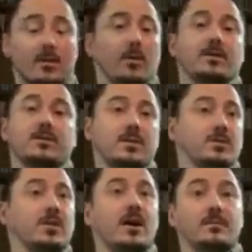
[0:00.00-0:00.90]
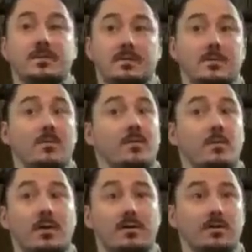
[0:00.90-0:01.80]
they work 2 jobs, some of
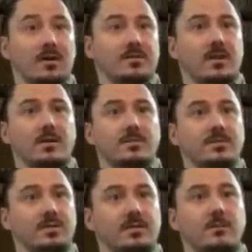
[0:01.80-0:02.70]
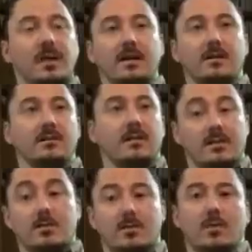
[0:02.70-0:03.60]
them work 3 jobs just to make a
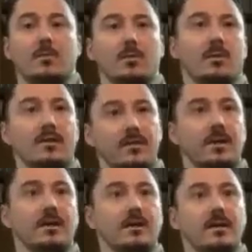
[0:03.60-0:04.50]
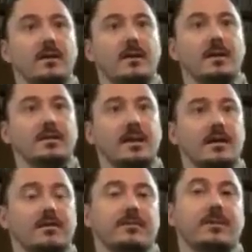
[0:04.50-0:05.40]
normal living. It's
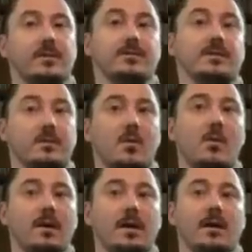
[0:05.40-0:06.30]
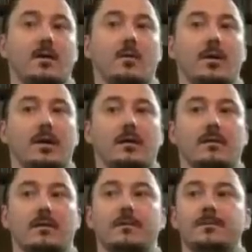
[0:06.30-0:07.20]
kind of disappointing
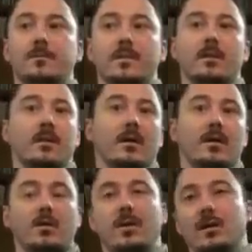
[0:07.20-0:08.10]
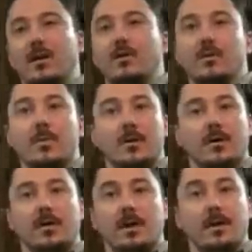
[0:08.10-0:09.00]
when you can go to Burger